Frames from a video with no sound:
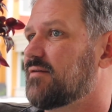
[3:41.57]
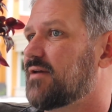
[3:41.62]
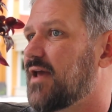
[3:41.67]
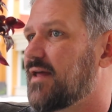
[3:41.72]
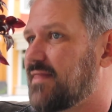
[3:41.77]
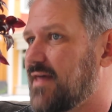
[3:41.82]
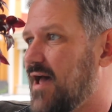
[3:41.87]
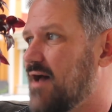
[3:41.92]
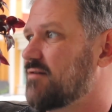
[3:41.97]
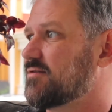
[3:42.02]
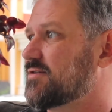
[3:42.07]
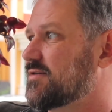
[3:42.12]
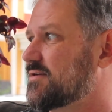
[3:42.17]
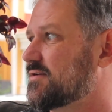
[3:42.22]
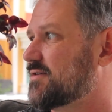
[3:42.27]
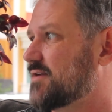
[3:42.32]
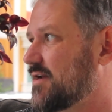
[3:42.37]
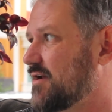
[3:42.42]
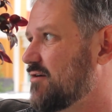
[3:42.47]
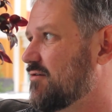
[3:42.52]
get the
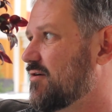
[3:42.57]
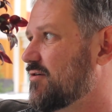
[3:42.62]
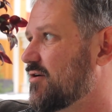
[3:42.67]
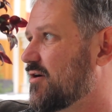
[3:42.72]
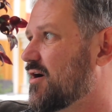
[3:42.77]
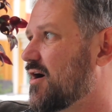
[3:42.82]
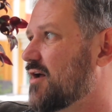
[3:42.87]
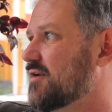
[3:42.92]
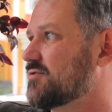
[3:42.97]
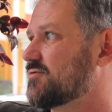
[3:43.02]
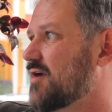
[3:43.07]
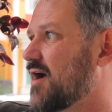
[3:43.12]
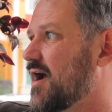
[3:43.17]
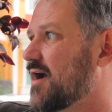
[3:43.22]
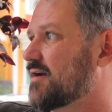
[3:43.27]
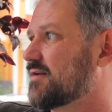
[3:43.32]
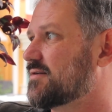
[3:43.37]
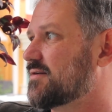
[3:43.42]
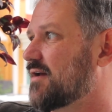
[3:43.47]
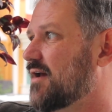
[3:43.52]
houses here under
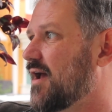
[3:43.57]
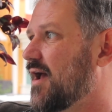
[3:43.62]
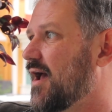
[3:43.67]
contract